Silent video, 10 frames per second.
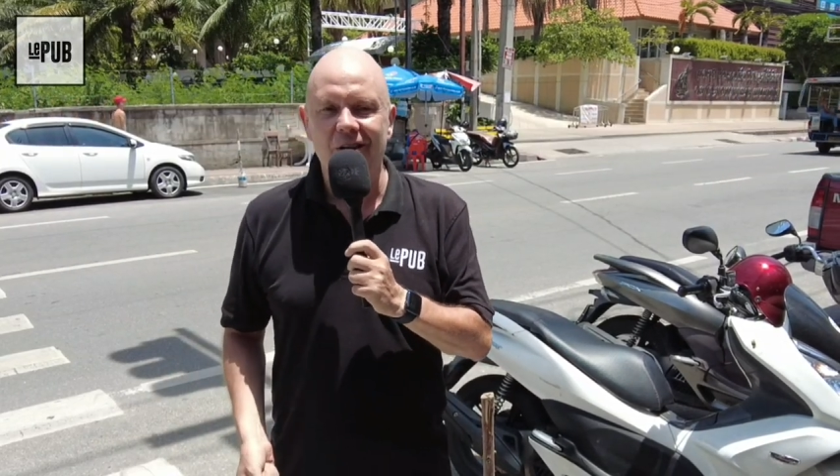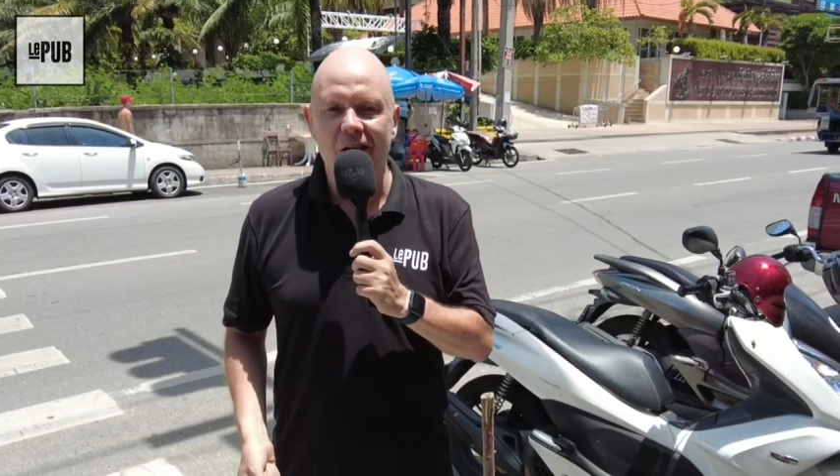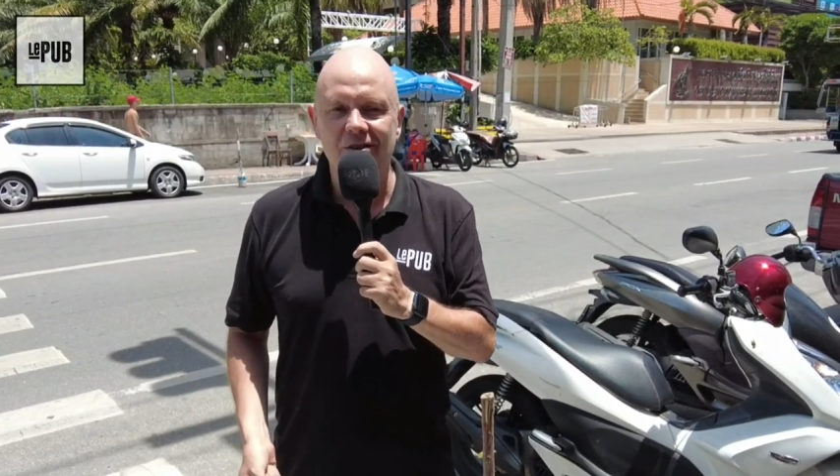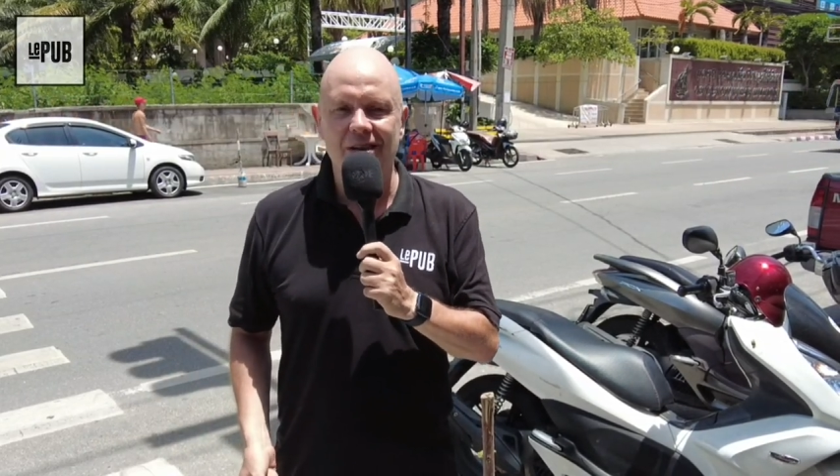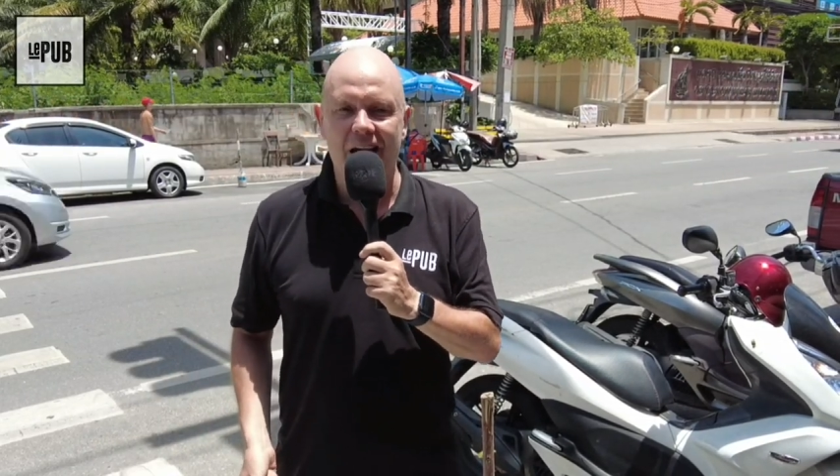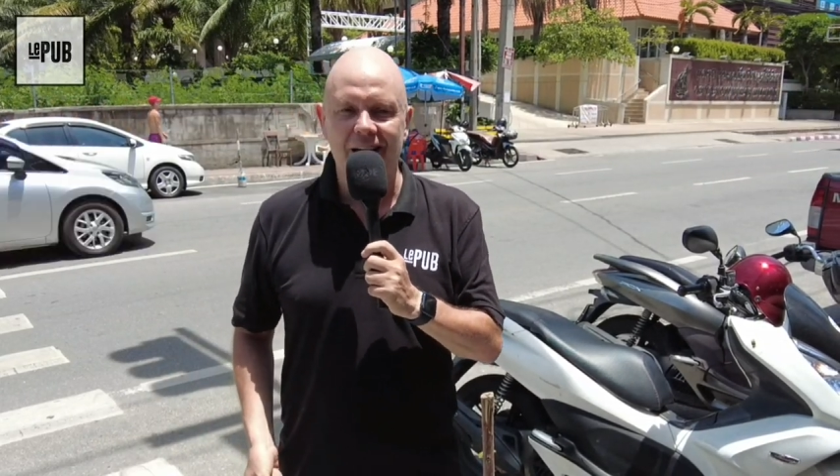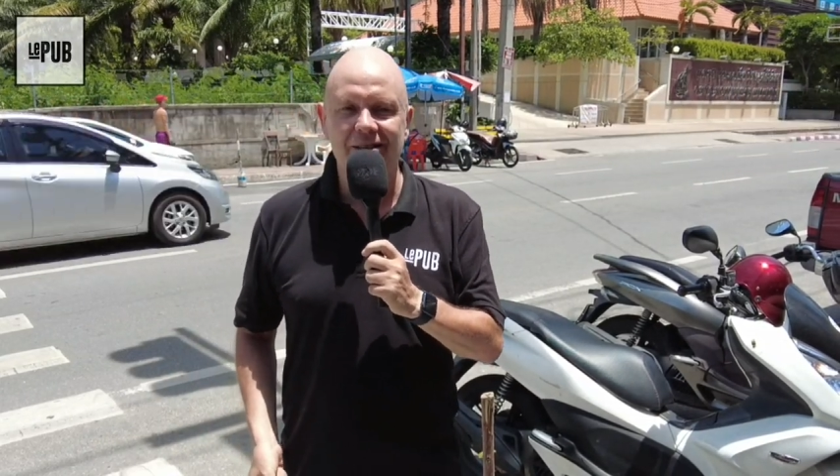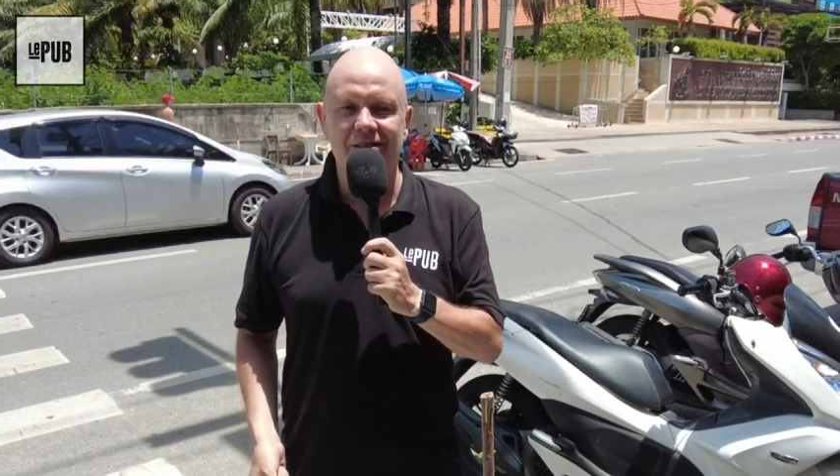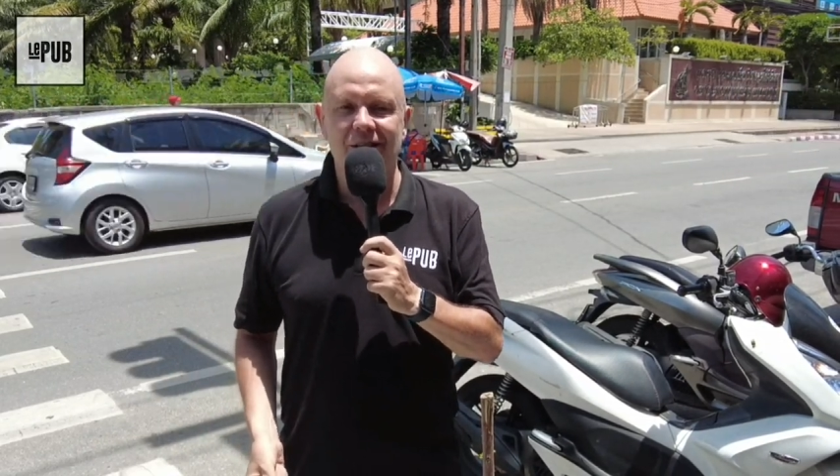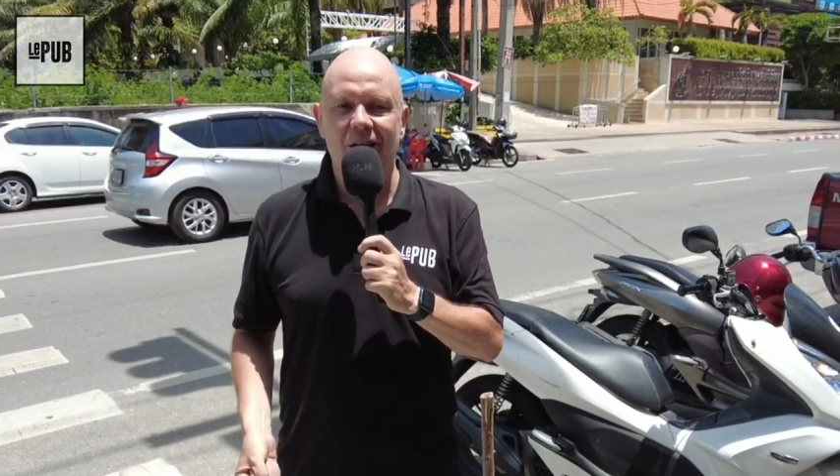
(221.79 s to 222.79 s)
no
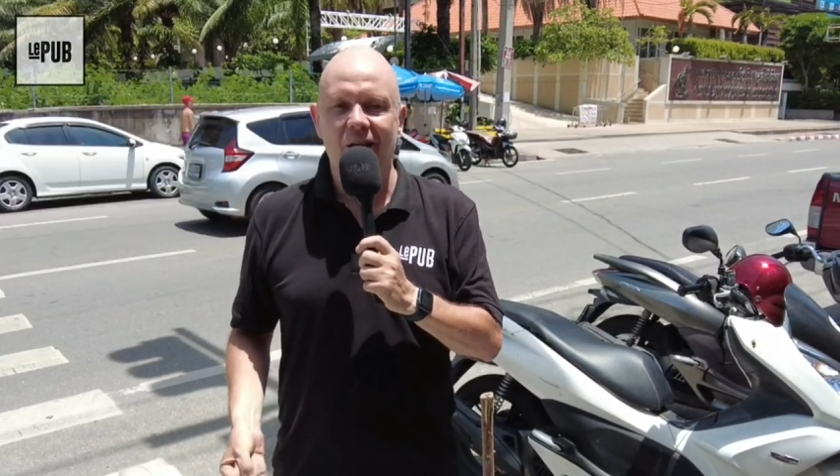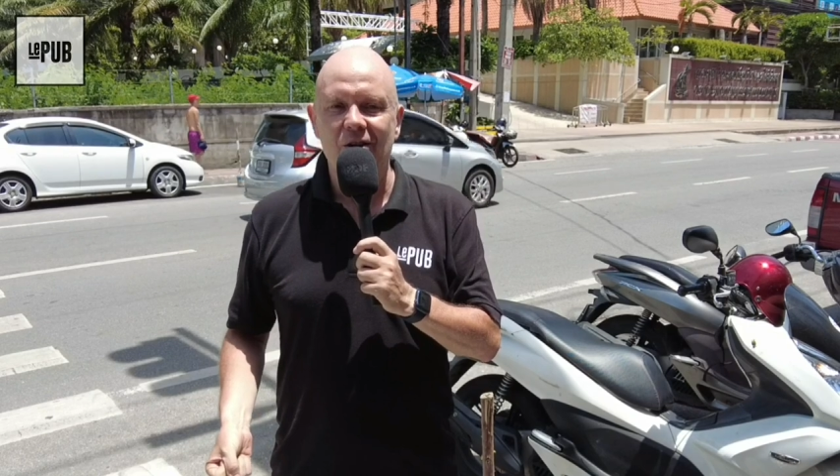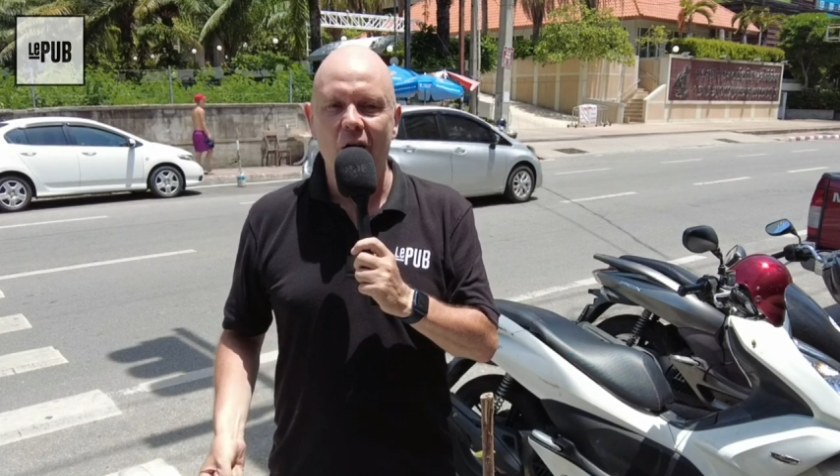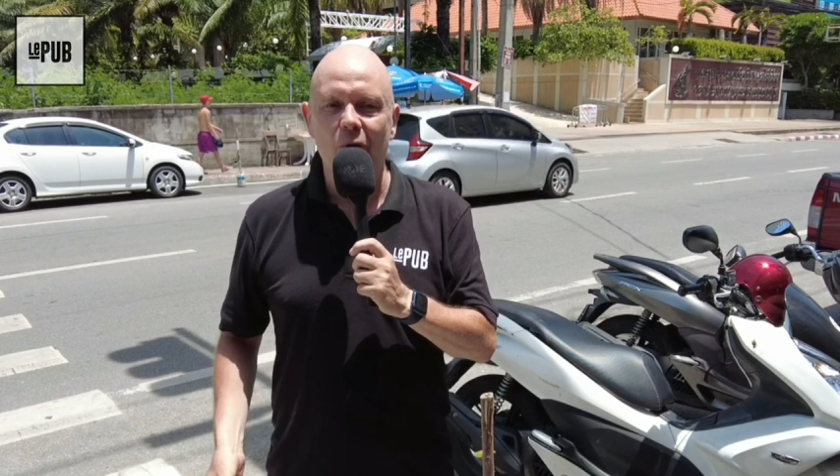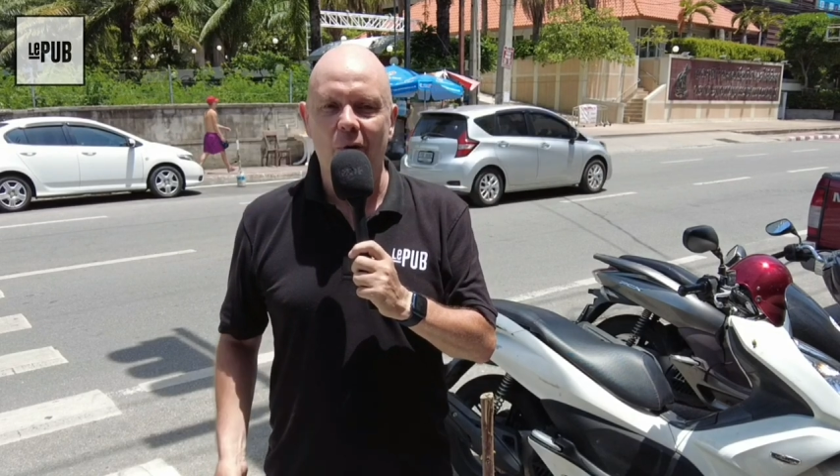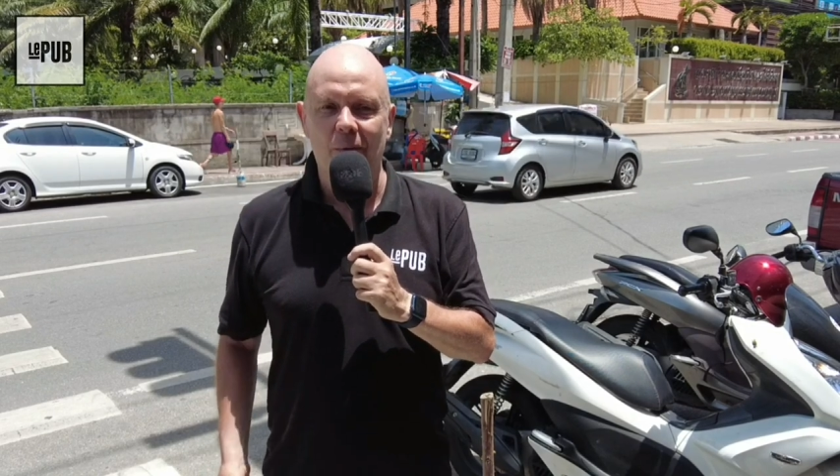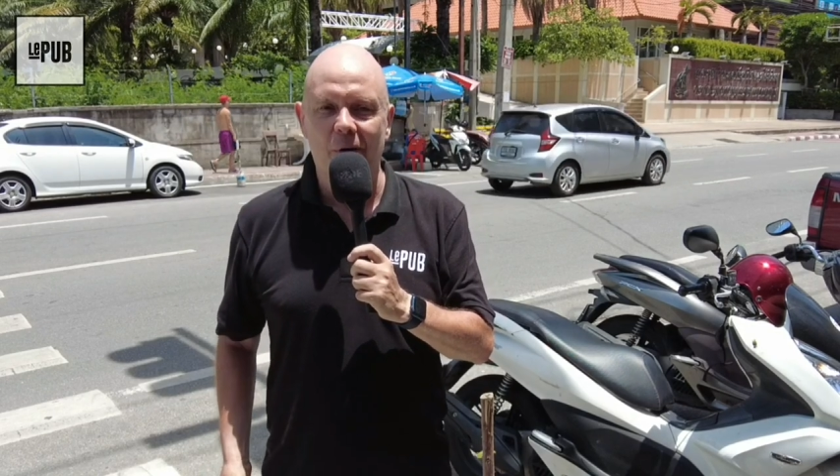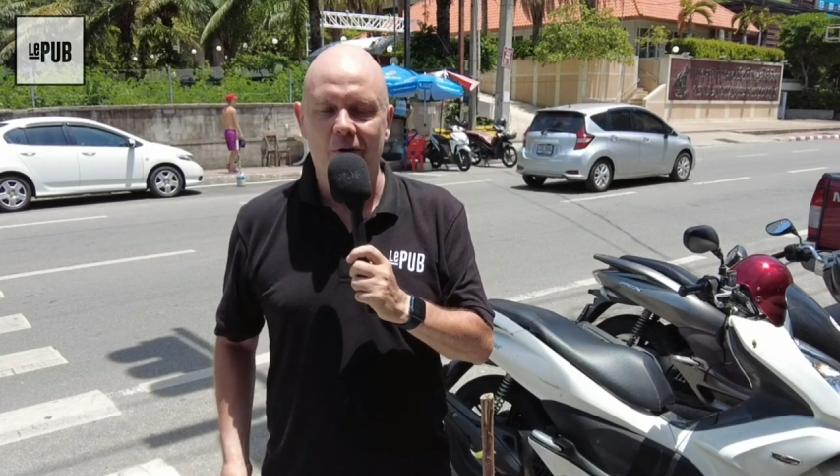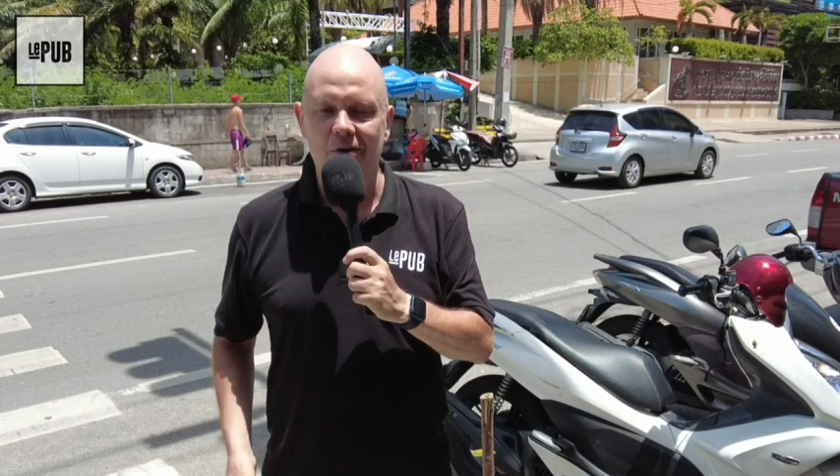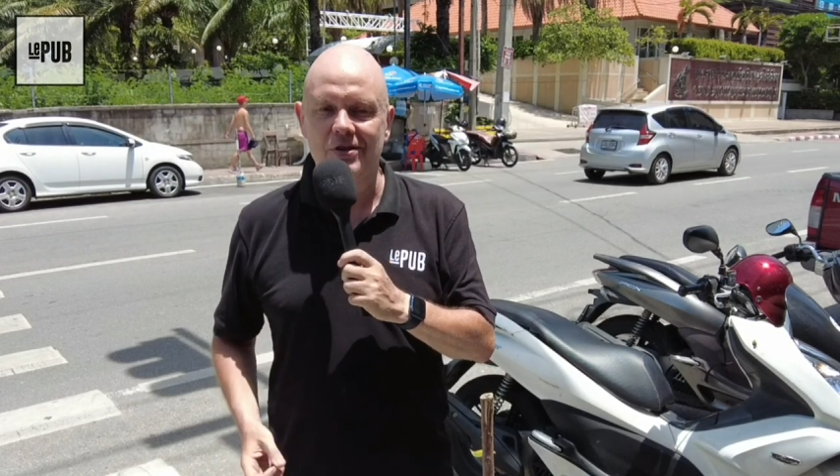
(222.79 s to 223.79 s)
tax, no wing
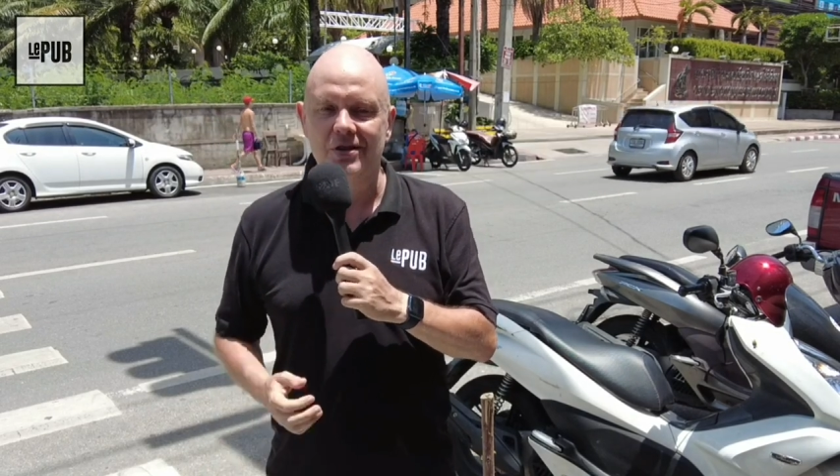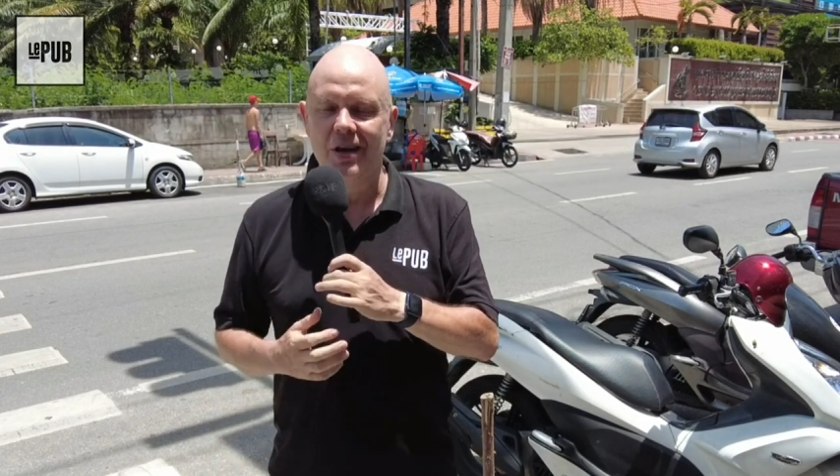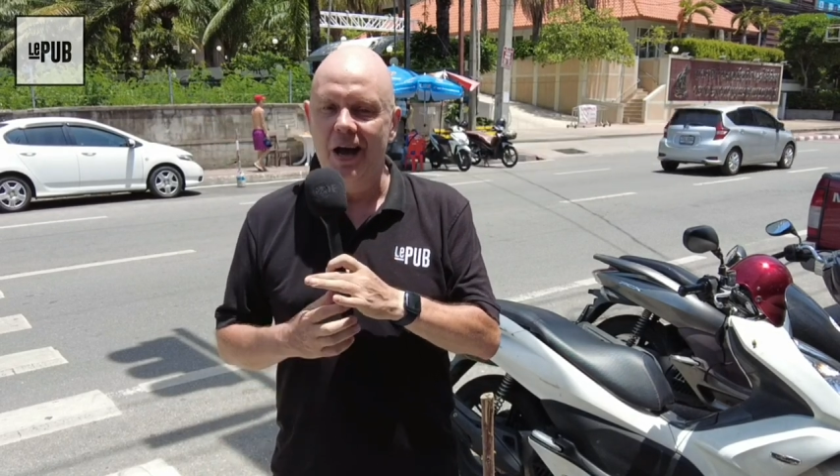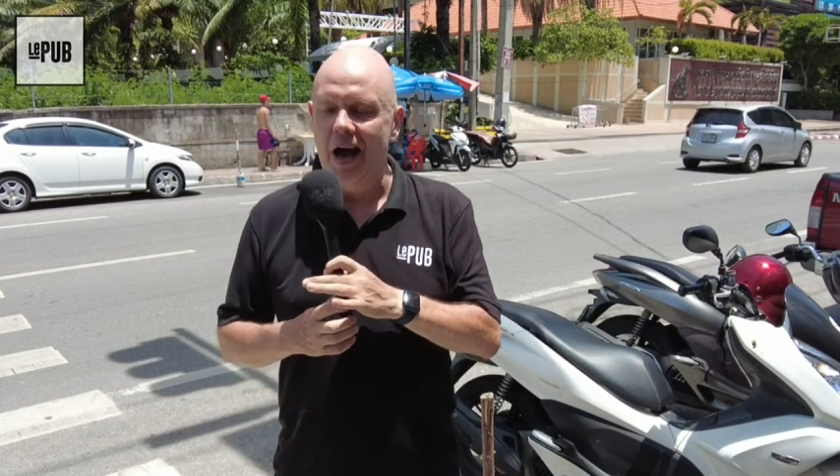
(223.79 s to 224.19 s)
mirrors,